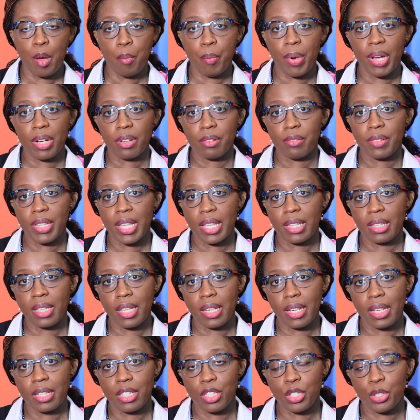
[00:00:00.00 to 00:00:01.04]
part of that
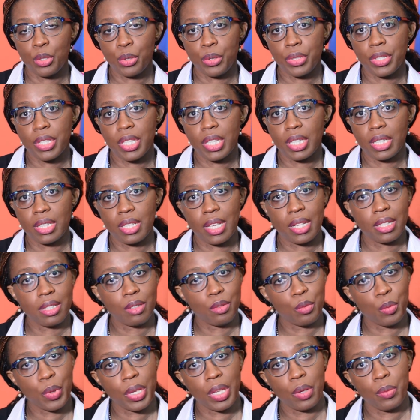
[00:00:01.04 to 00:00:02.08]
then ensures that
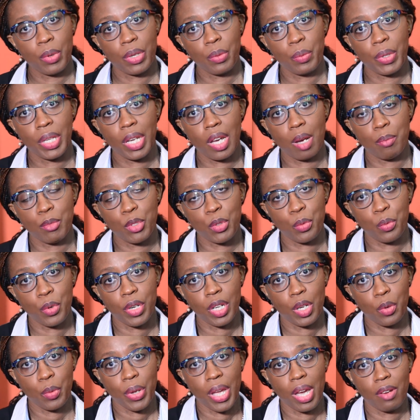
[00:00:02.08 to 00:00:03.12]
we, when we come to
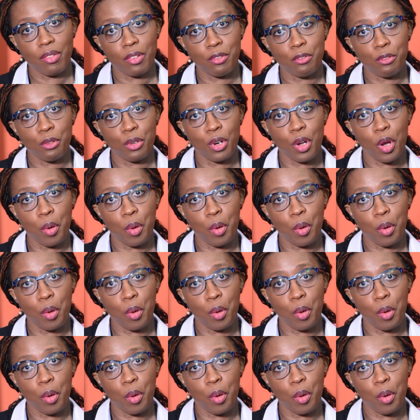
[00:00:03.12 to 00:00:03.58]
work, we have a full